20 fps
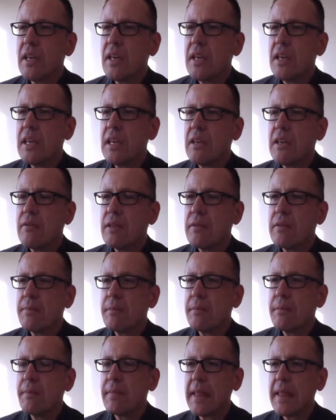even
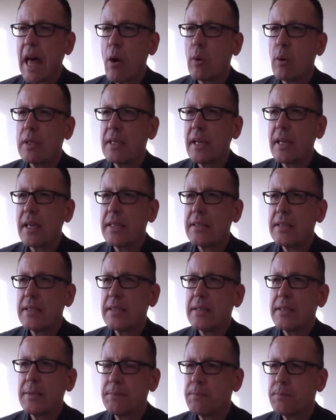
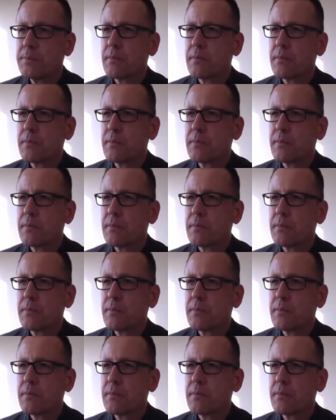nowadays,